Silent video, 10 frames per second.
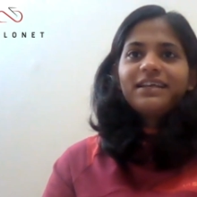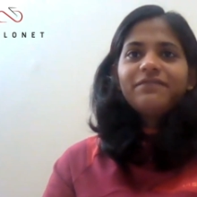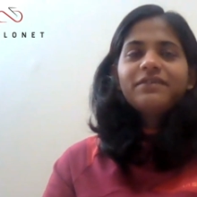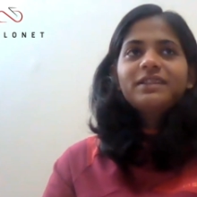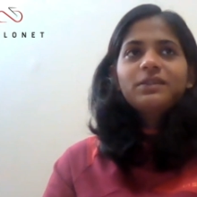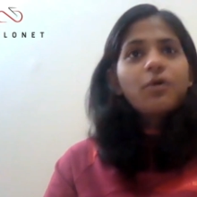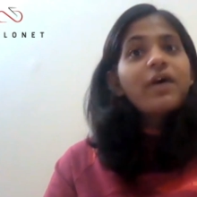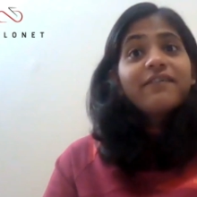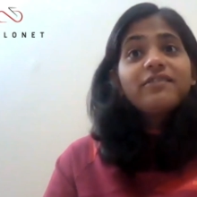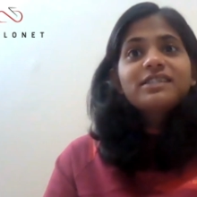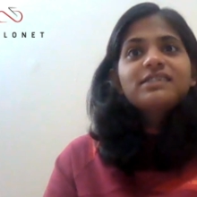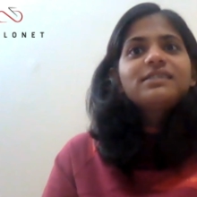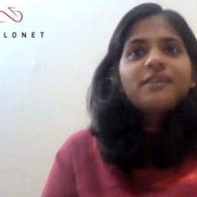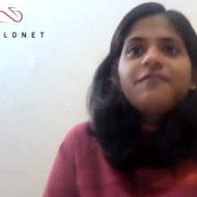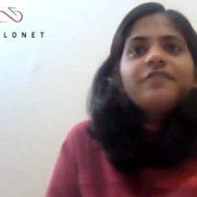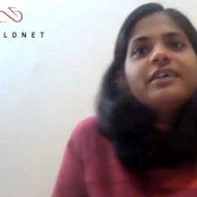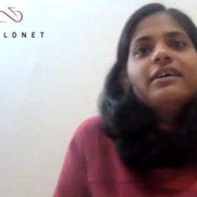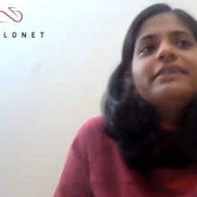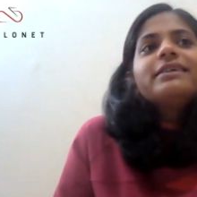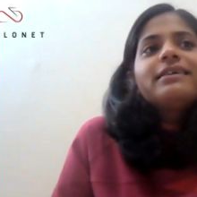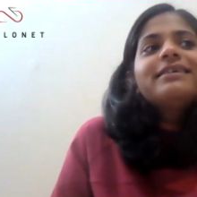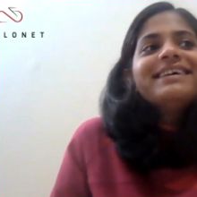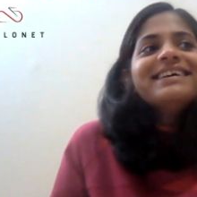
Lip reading: even though I was suffering a little